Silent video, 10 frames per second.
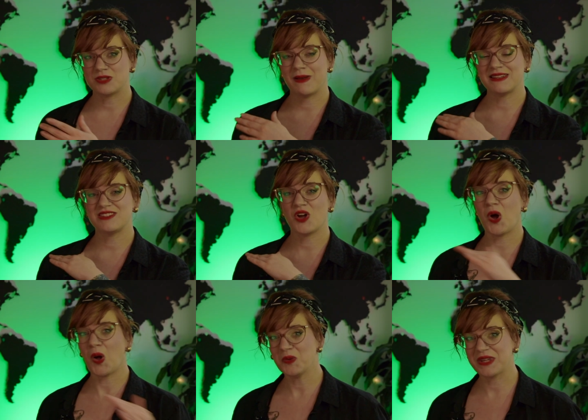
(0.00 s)
spends the
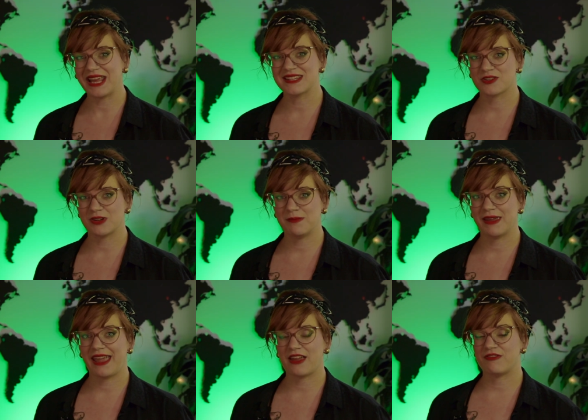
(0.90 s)
whole night
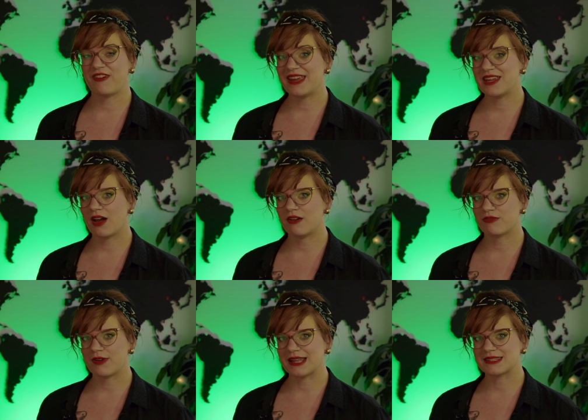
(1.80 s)
screaming and fighting
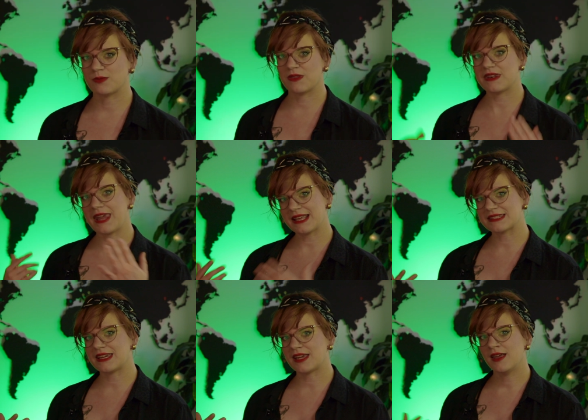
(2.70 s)
off rats when the next
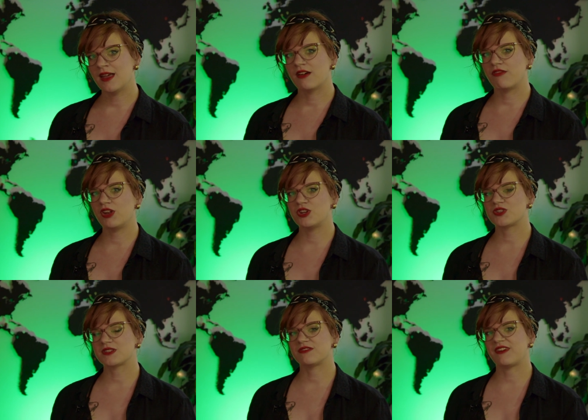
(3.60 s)
day
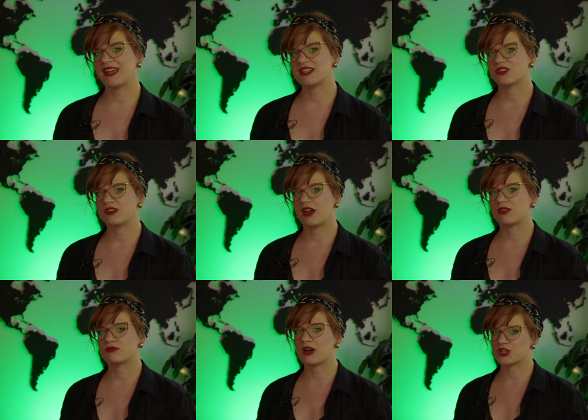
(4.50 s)
villagers find her
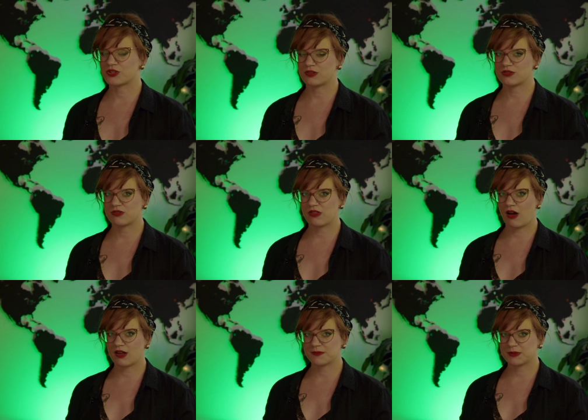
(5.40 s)
and rush her to the
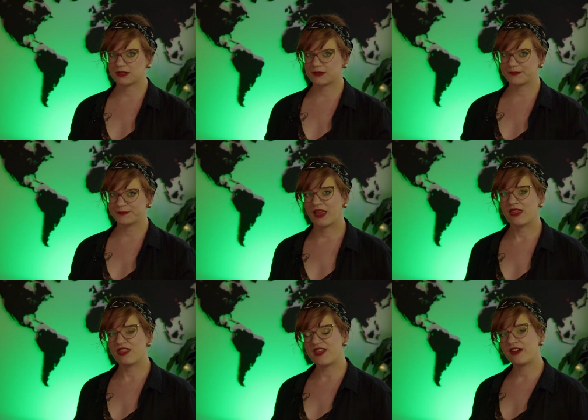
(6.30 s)
hospital.
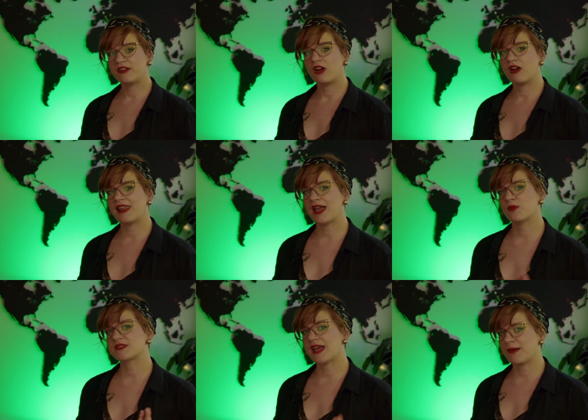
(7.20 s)
There, her leg
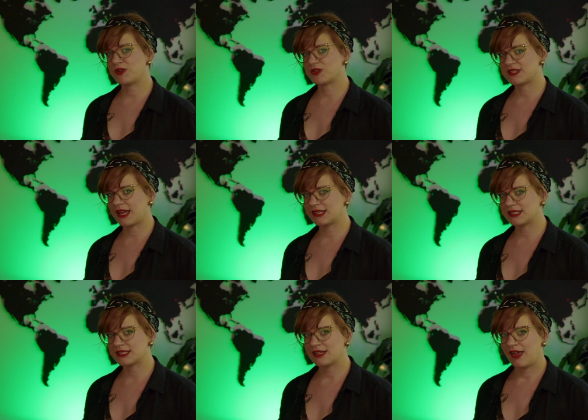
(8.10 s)
was amputated